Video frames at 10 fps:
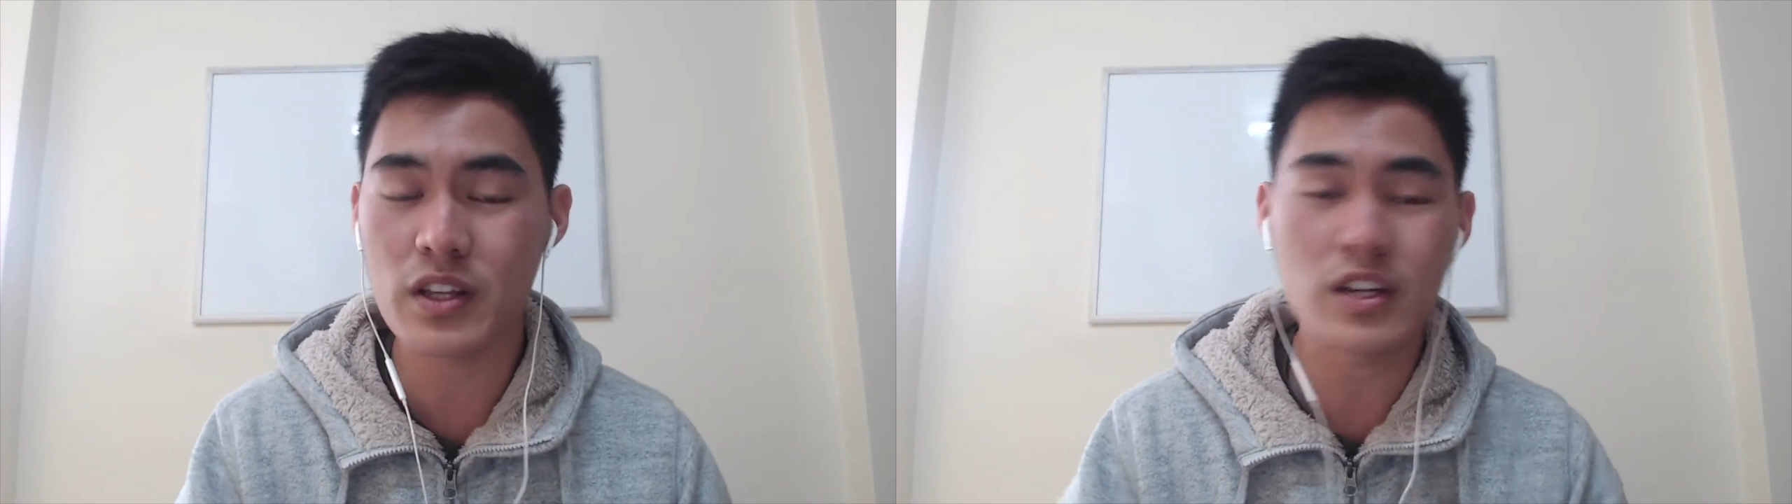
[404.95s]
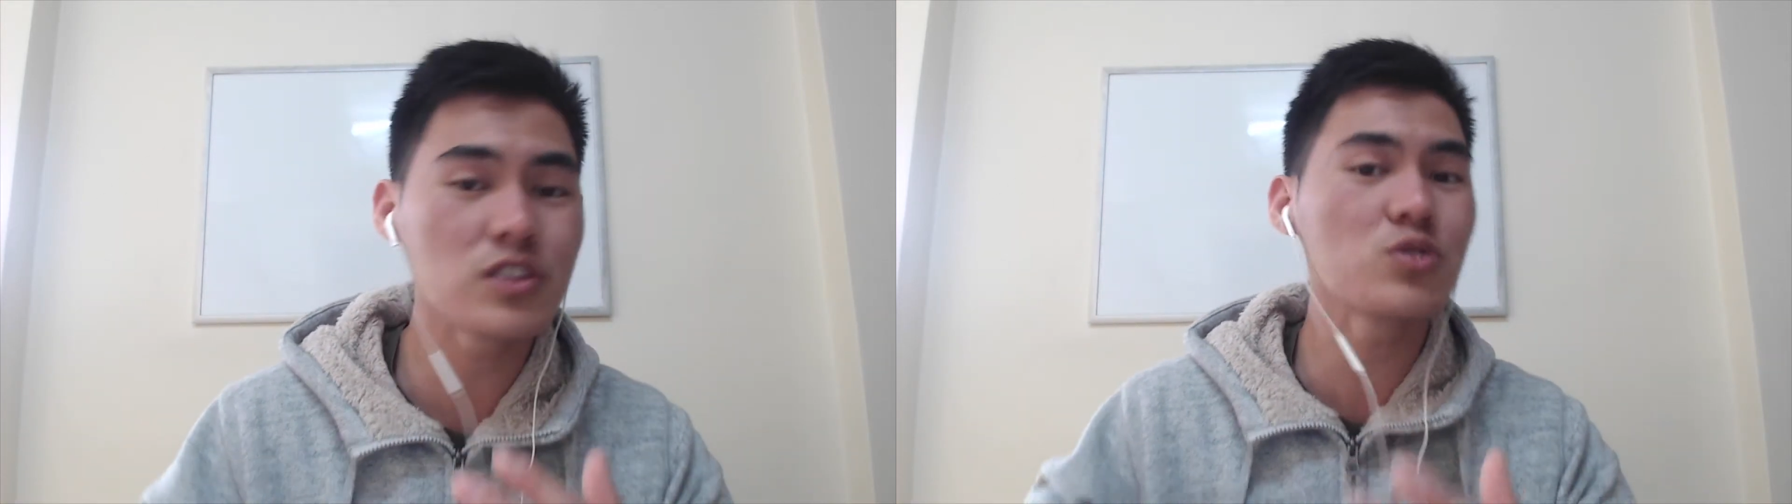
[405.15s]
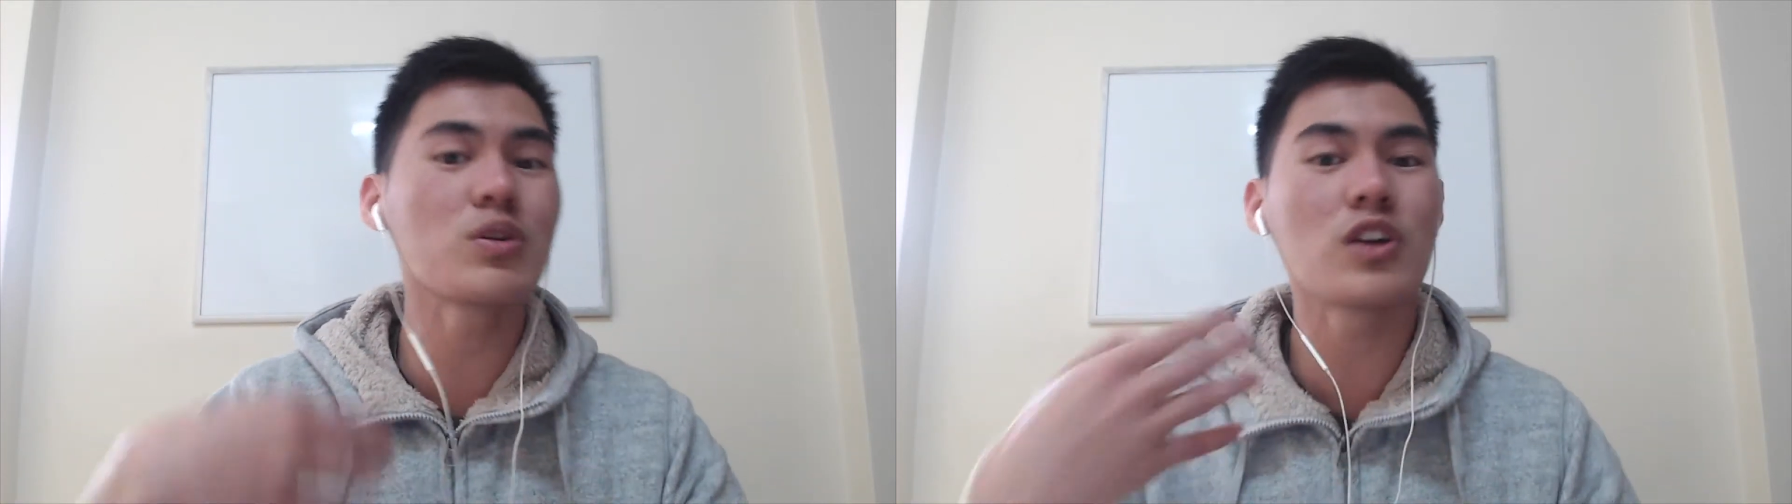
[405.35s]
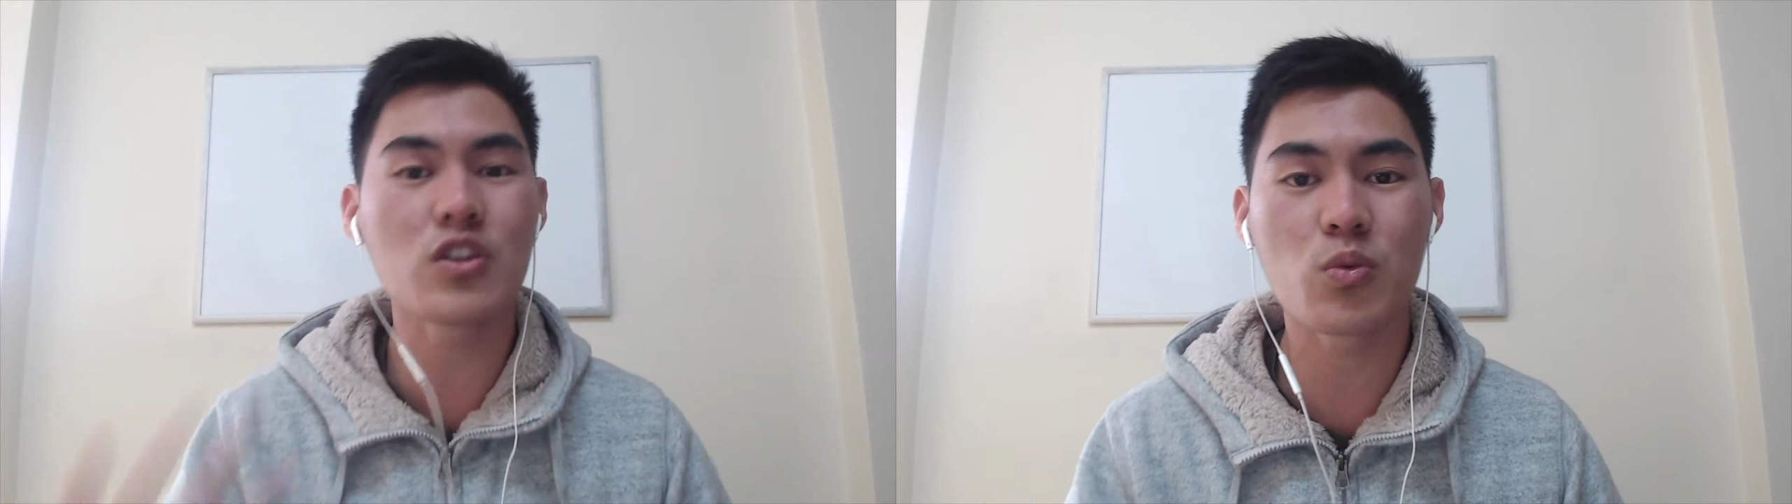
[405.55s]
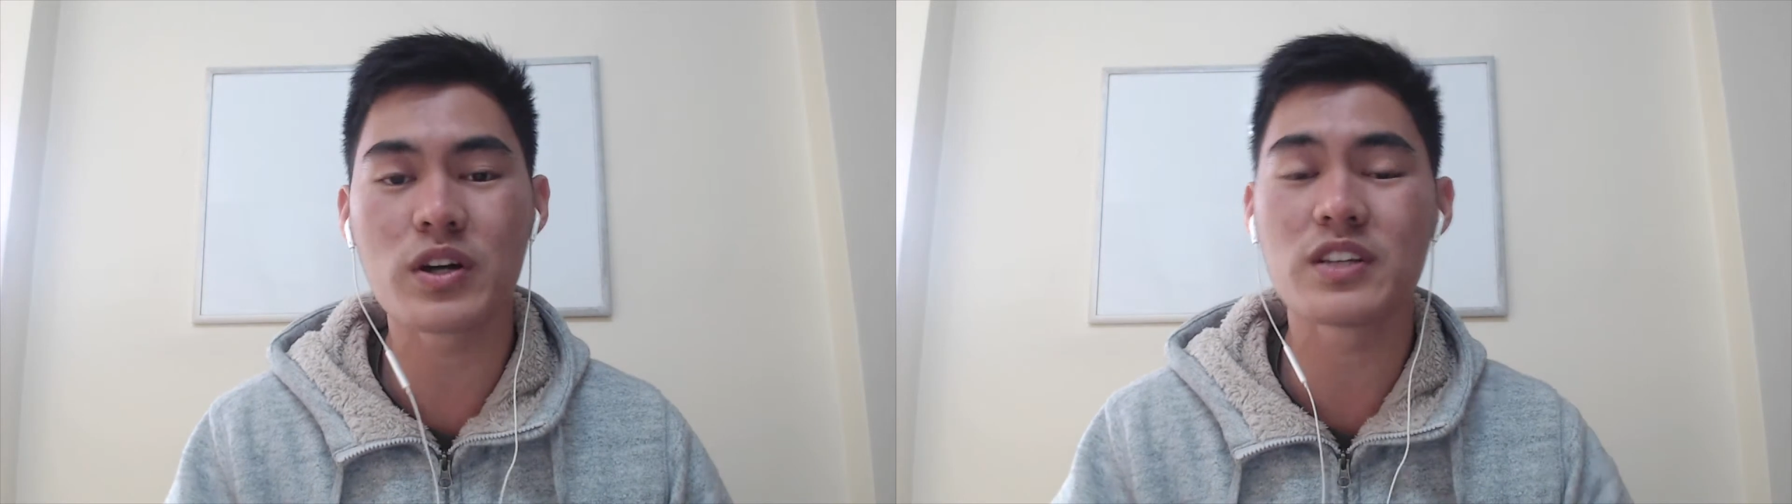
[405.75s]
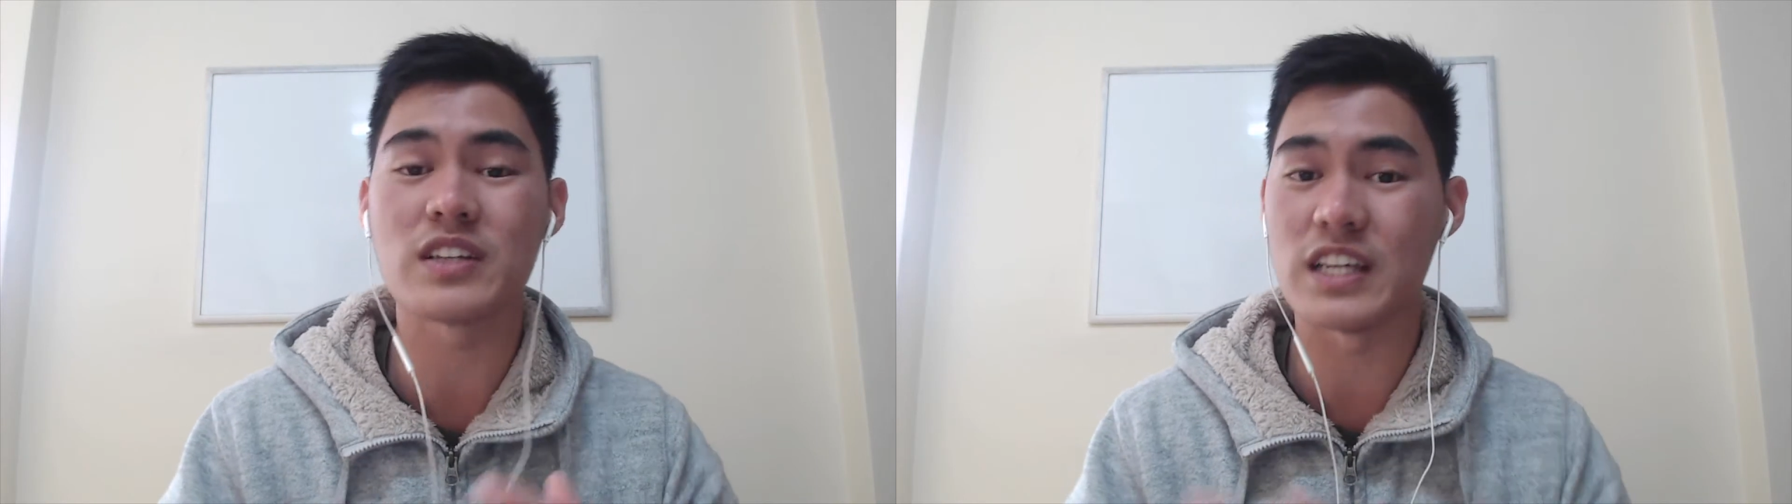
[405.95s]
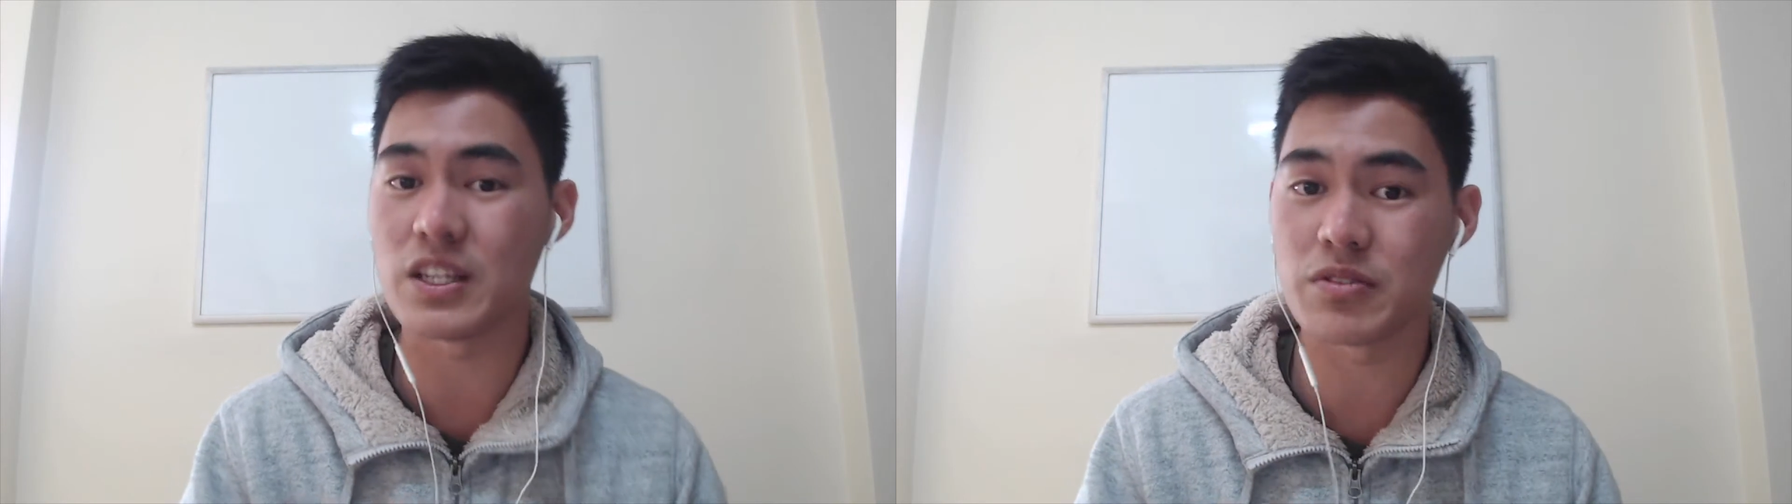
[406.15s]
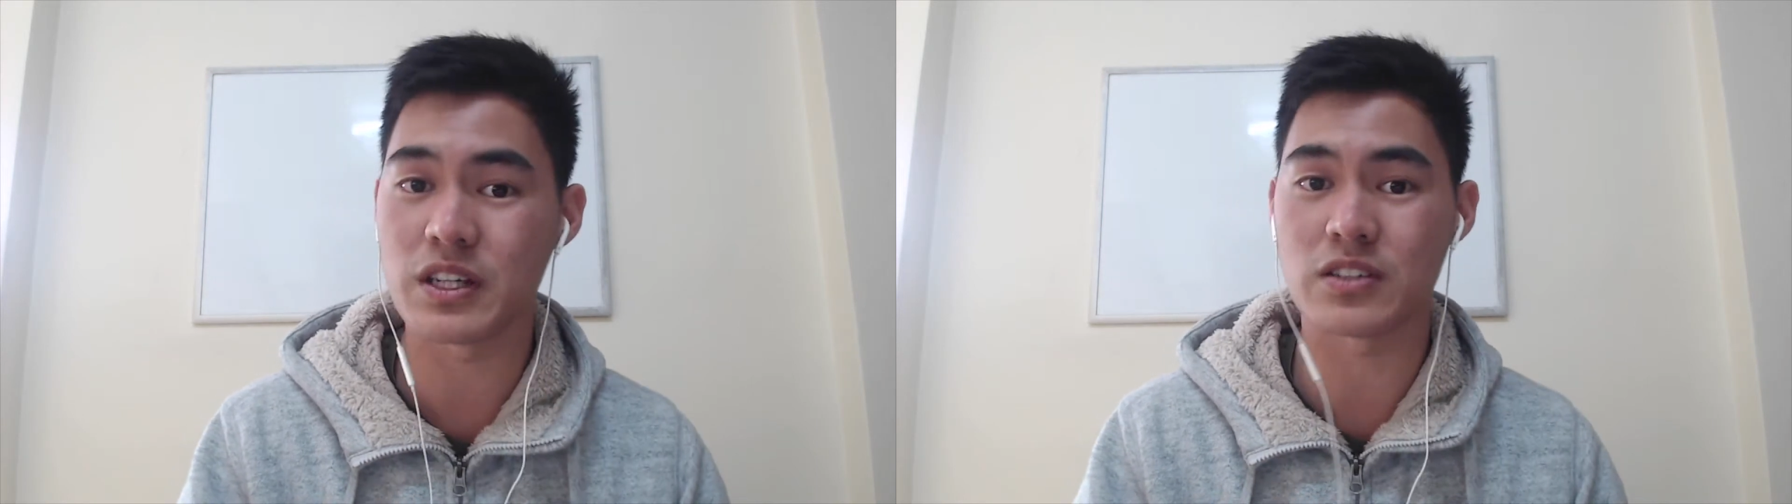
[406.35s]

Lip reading: and then do another one in the evening.